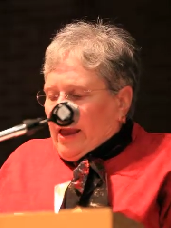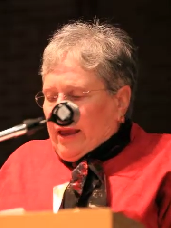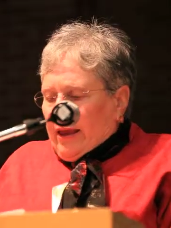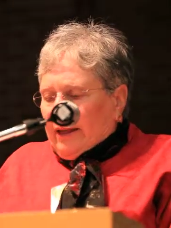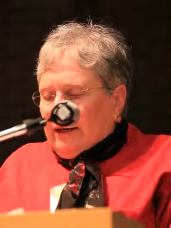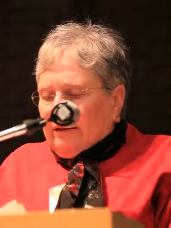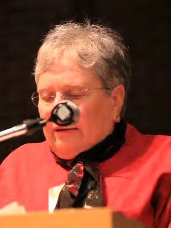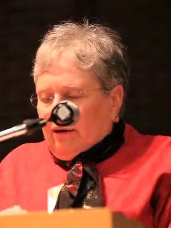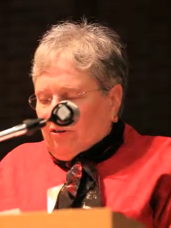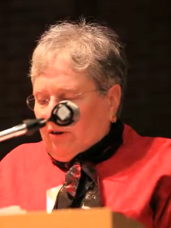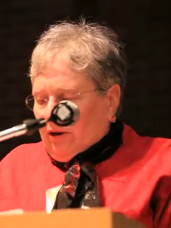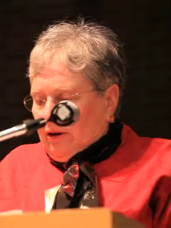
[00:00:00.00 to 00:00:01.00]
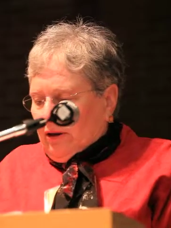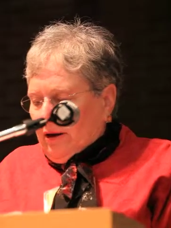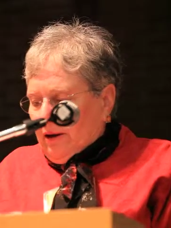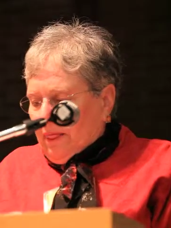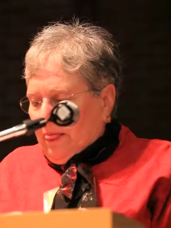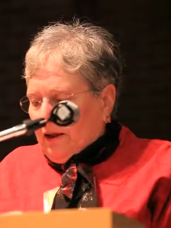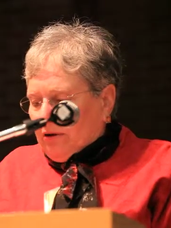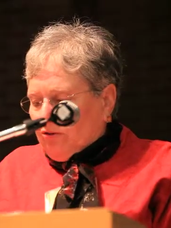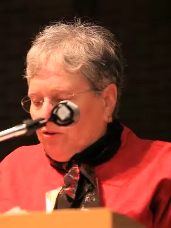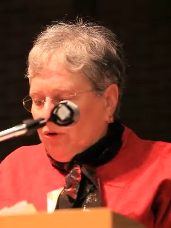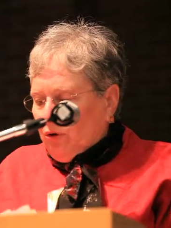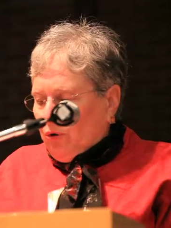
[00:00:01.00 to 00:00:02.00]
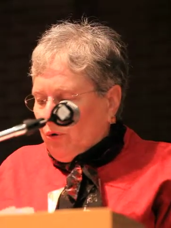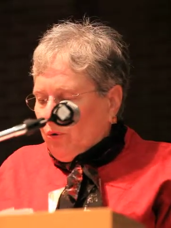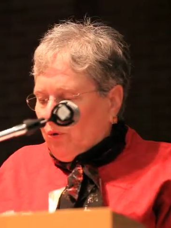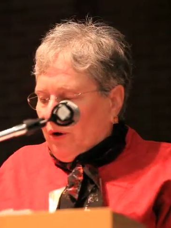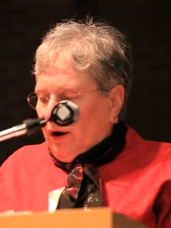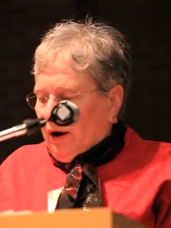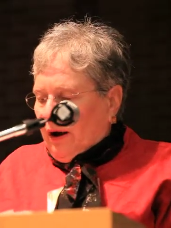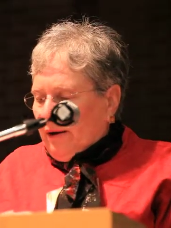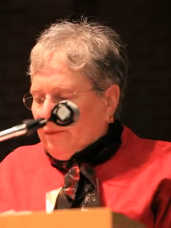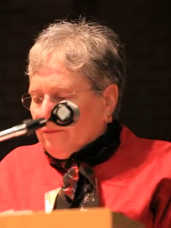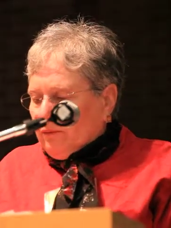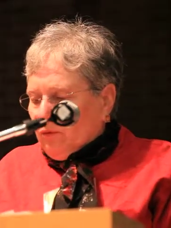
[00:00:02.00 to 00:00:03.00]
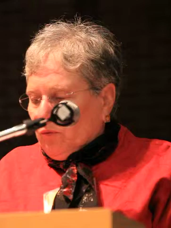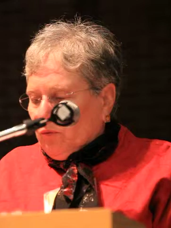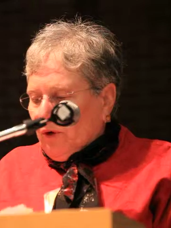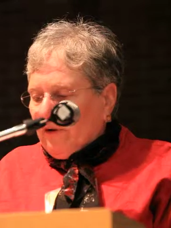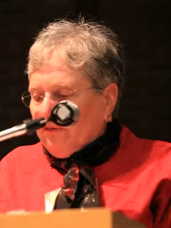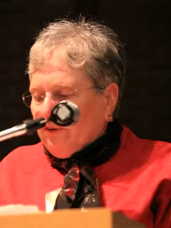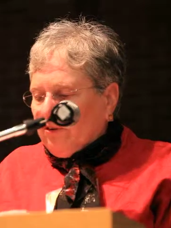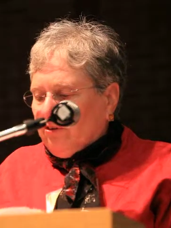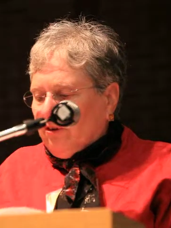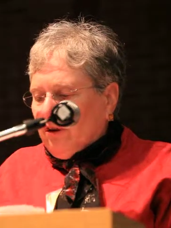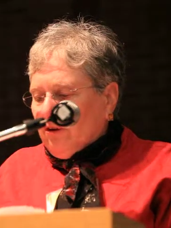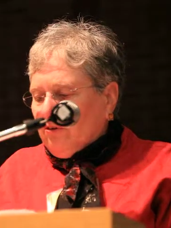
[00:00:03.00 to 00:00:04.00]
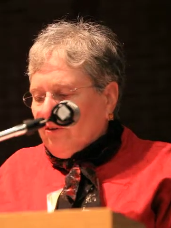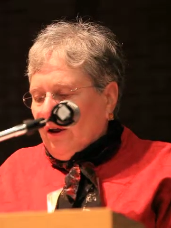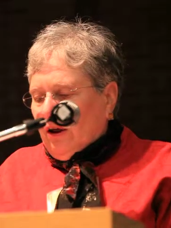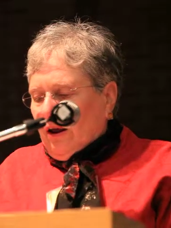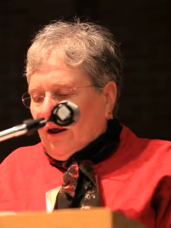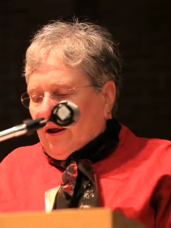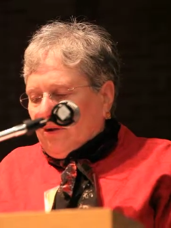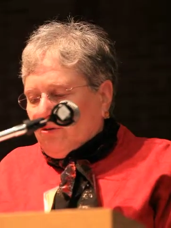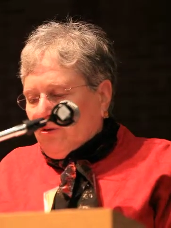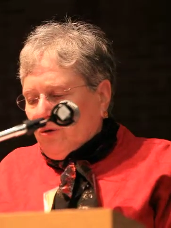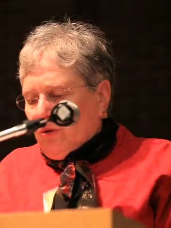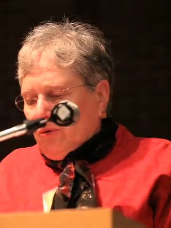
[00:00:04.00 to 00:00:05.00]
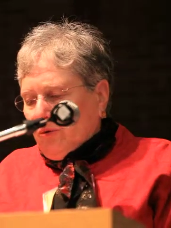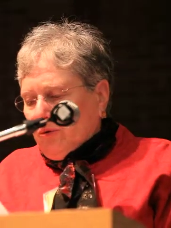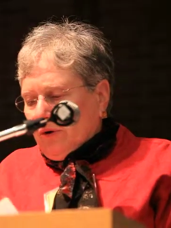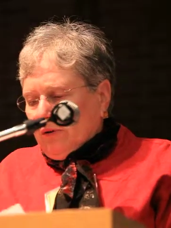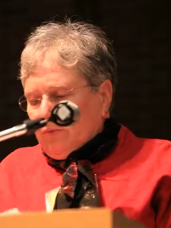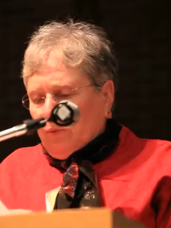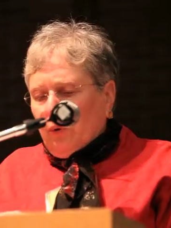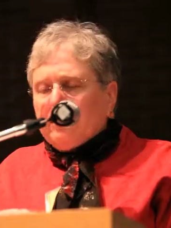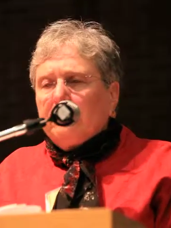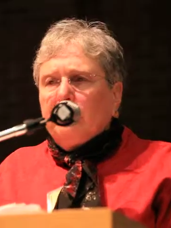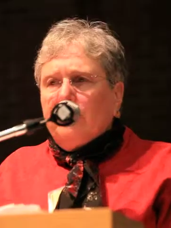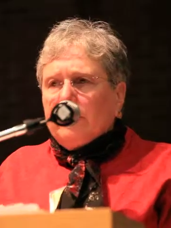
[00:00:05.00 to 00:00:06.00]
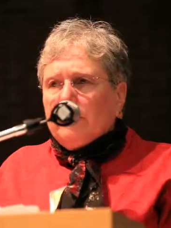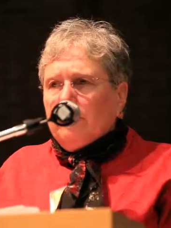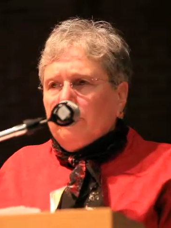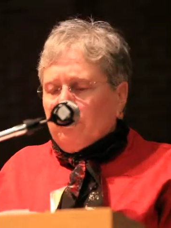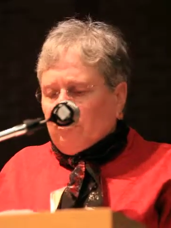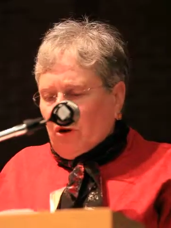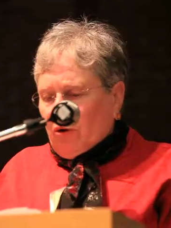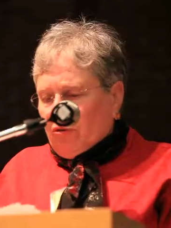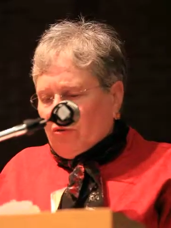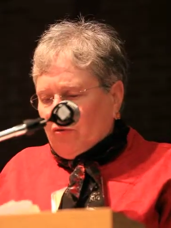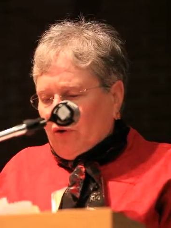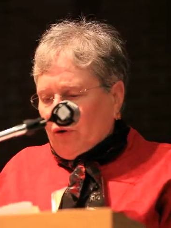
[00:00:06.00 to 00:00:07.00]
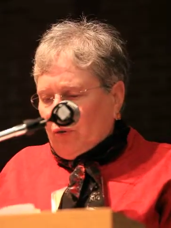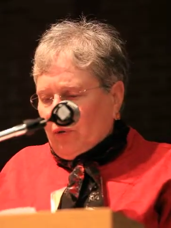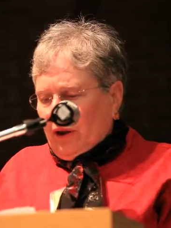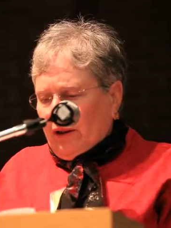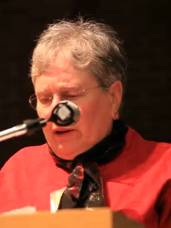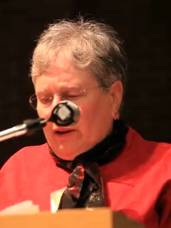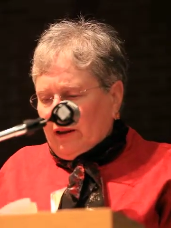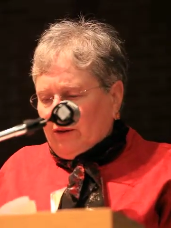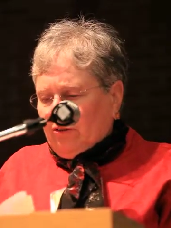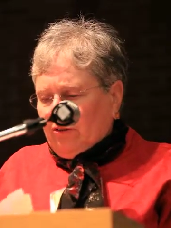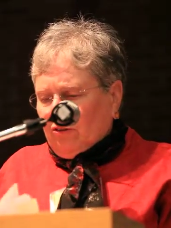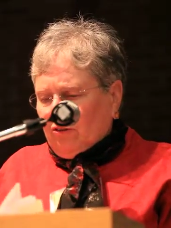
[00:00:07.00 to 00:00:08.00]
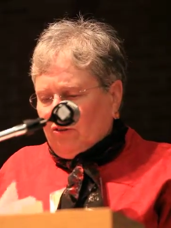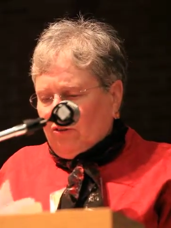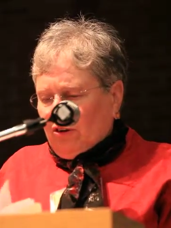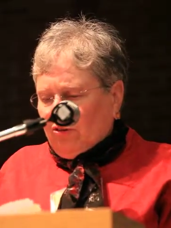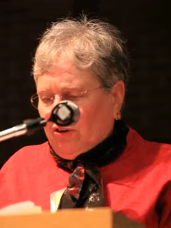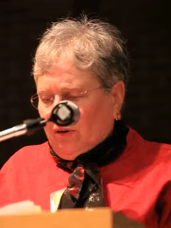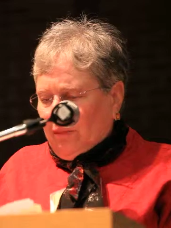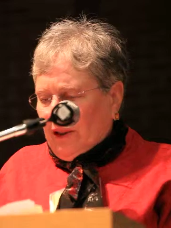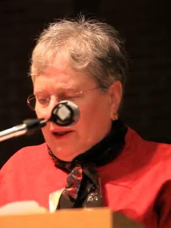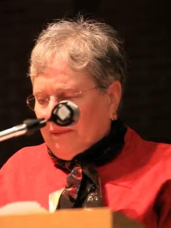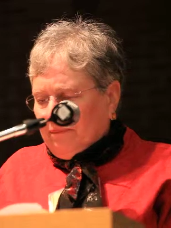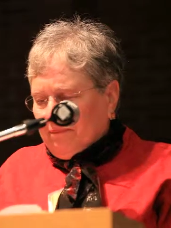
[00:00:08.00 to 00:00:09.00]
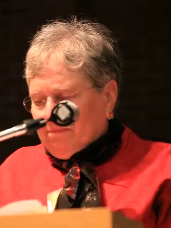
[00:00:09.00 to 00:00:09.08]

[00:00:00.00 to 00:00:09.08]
In addition to references to what the victims go through in this system that